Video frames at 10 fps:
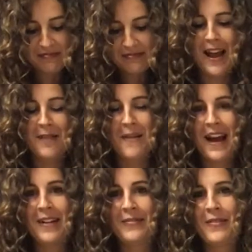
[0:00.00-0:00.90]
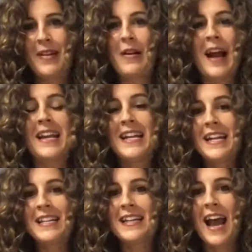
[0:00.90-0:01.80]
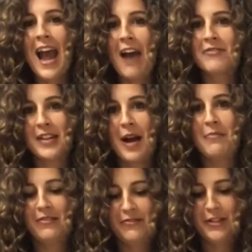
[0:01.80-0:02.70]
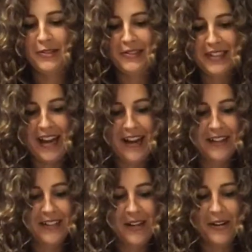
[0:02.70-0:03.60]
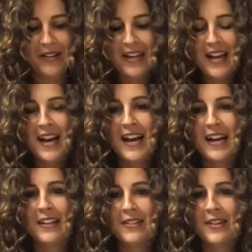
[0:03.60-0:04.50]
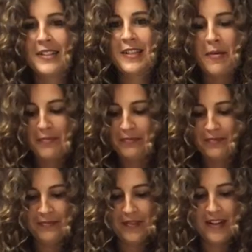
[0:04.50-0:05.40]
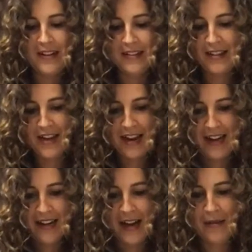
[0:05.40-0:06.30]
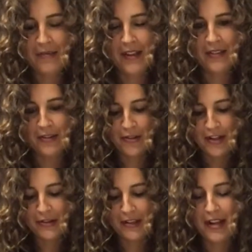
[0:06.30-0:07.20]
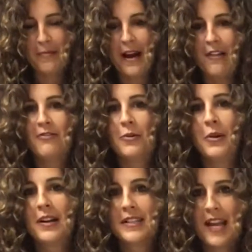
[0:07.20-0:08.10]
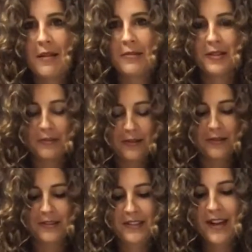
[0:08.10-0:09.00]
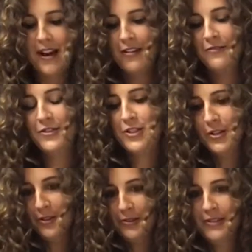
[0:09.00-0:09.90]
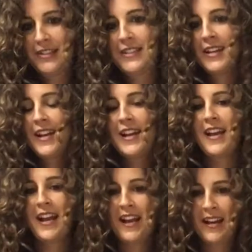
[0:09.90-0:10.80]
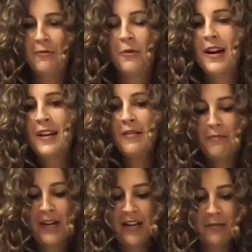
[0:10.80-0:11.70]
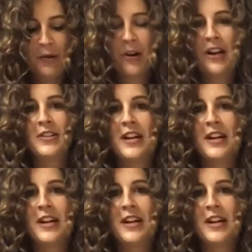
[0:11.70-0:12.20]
I need a half a cup of juice, and so I looked up online that there's generally about 4 tablespoons of juice in 1 medium orange.